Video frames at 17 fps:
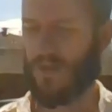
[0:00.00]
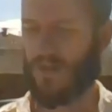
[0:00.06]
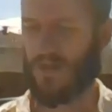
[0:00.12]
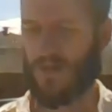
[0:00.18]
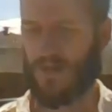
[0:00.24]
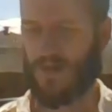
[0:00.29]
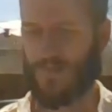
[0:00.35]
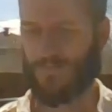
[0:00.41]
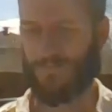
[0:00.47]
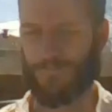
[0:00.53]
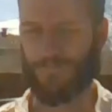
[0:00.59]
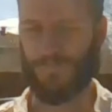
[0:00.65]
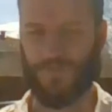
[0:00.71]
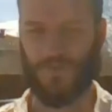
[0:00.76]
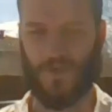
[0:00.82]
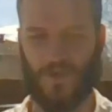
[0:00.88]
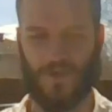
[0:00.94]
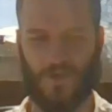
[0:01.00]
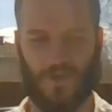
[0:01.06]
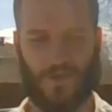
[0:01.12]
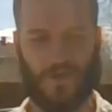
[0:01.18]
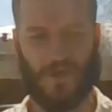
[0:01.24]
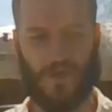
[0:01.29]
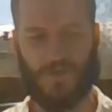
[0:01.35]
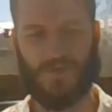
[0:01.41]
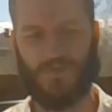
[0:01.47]
Um,
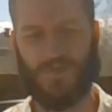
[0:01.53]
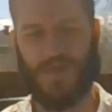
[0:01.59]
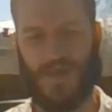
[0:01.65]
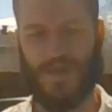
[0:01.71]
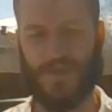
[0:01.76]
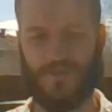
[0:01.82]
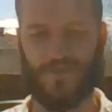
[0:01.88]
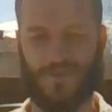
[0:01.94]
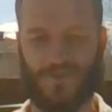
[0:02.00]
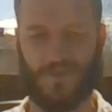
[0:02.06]
Other than that,